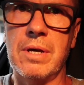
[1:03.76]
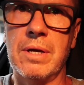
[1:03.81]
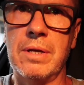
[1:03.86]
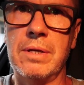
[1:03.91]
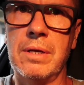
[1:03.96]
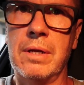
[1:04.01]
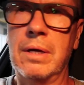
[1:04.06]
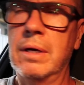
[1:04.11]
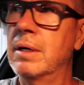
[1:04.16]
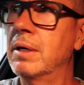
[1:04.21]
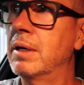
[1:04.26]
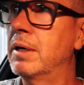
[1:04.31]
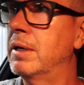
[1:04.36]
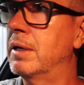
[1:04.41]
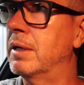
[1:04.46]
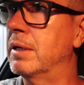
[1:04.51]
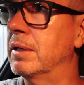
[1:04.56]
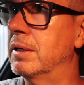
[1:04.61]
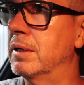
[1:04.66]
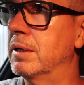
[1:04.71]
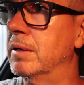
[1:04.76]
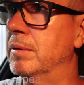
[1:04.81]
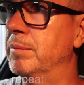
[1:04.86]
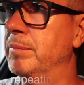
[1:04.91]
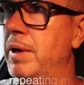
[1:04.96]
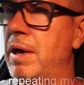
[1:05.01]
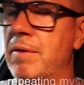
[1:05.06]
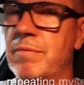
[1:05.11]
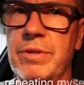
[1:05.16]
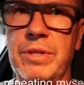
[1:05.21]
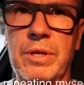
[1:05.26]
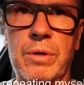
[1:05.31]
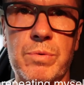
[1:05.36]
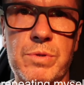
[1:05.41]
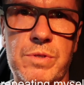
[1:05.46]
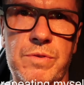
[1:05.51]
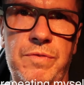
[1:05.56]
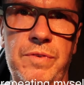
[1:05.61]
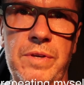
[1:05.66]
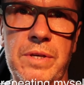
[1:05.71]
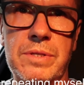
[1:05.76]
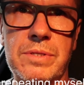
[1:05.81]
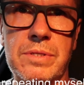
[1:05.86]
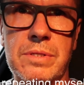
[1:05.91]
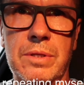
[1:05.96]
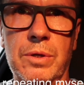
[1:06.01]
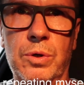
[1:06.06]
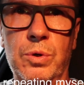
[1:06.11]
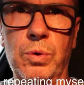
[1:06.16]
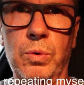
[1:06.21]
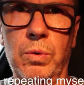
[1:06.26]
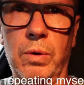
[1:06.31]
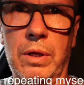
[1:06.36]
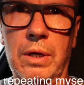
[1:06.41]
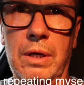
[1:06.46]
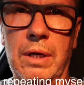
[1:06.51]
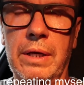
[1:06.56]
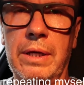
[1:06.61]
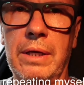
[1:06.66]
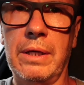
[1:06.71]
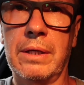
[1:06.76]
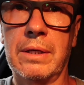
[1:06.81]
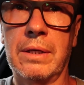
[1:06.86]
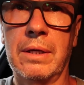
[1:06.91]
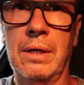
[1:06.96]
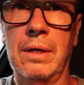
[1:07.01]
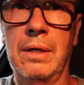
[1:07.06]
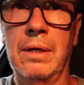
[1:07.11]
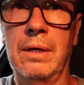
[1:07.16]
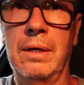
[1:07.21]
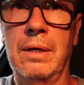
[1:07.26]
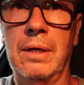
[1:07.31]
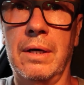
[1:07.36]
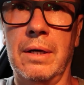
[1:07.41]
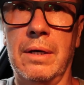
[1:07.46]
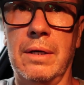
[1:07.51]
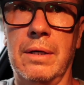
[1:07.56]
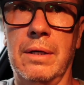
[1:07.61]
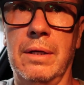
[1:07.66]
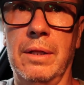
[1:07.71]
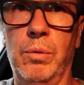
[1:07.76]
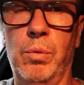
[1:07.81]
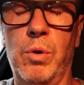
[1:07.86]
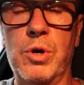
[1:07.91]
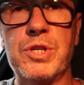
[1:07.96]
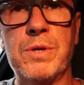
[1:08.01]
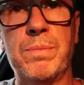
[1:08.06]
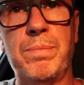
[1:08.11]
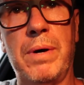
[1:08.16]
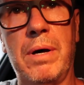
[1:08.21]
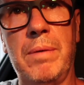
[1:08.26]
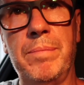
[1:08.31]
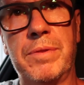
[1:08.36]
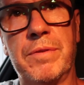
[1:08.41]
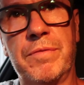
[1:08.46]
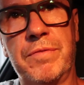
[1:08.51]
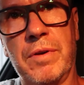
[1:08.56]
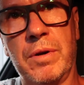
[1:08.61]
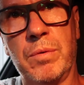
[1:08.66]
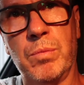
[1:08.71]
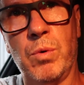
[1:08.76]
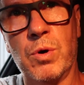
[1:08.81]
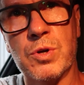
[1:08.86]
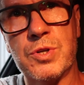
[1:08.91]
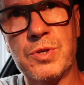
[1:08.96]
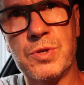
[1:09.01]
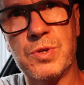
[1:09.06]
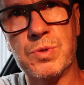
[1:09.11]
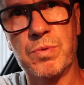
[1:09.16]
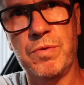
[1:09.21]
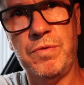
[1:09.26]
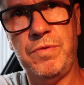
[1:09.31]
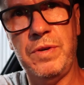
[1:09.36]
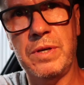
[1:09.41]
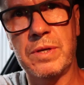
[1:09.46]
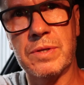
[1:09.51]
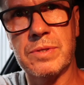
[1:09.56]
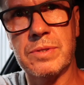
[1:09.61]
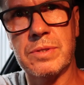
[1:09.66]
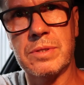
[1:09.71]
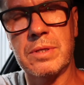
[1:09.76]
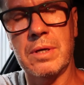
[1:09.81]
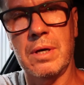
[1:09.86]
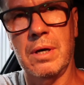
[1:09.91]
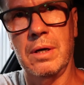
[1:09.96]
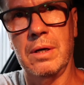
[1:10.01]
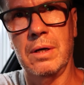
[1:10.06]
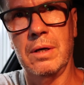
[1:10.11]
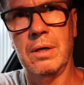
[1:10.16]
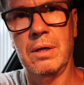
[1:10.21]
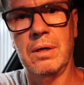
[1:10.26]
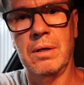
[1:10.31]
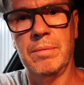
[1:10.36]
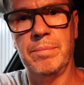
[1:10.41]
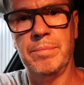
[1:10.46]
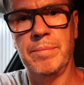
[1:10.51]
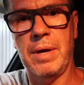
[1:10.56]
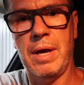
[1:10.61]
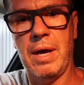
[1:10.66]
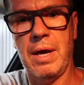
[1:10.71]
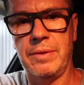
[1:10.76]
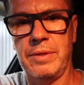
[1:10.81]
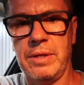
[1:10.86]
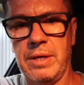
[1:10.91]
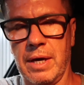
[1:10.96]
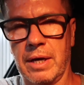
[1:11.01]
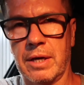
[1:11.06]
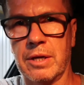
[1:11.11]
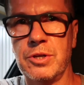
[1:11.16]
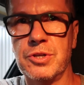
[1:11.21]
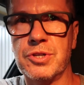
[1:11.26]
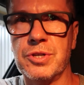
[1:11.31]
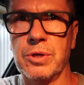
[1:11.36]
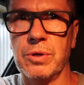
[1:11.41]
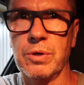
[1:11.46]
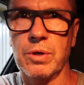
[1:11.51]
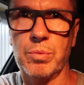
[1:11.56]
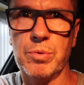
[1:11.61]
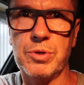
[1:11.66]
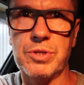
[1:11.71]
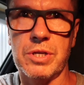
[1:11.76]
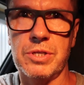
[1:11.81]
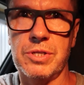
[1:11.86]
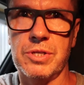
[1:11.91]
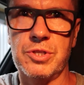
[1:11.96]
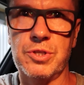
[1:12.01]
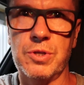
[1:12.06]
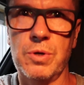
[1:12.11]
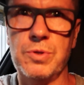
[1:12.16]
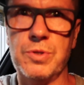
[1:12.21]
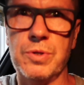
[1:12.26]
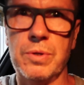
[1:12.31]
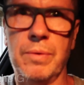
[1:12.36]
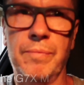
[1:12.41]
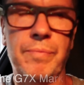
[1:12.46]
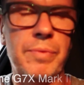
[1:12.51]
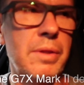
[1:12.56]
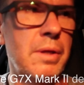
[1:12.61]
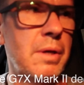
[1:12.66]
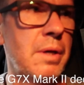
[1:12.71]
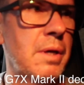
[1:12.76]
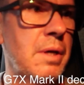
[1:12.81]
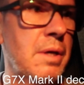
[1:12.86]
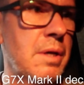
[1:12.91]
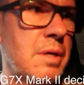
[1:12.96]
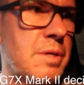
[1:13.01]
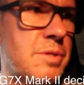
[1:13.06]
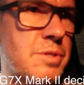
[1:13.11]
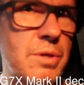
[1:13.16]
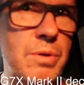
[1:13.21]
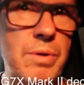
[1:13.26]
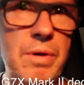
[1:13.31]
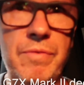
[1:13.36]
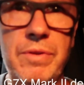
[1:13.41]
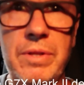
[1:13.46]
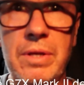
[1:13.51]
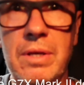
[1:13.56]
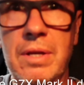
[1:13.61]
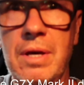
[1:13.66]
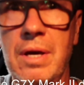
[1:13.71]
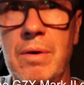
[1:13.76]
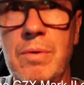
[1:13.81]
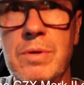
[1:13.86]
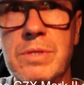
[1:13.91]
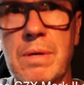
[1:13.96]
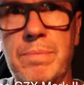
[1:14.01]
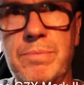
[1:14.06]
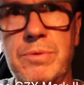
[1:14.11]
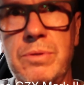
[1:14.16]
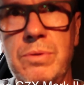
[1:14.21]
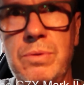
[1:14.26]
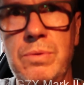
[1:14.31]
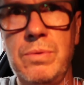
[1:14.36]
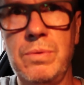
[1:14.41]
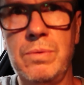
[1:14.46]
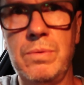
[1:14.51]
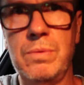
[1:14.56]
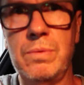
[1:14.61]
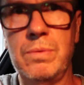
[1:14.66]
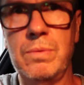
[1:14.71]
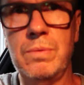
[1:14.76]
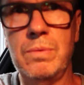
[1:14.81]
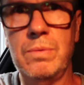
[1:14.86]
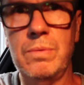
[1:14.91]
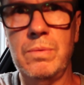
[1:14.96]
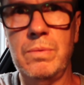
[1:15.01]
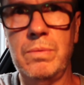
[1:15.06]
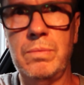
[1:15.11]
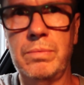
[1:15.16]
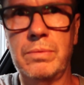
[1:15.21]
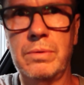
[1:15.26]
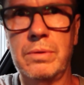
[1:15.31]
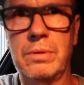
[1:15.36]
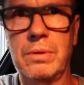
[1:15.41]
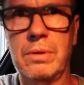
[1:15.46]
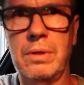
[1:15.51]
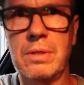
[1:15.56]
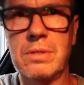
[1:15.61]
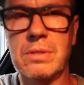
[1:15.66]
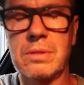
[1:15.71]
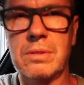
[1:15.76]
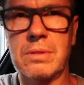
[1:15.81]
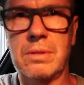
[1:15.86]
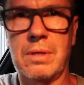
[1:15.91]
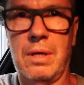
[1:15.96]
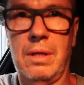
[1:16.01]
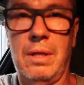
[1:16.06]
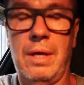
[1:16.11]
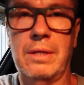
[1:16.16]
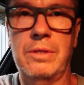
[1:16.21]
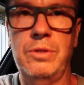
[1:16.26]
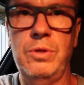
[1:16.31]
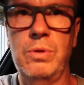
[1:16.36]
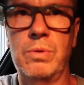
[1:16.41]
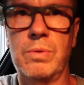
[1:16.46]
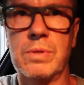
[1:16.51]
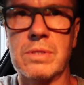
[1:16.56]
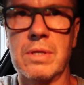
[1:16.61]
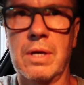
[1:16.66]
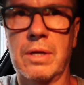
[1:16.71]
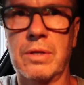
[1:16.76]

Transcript: done. Everything was fixed, the coolant leak, the washer pump, the front washers were fixed, and the air conditioning unit, which I just showed you. So everything now is up to, it's like new.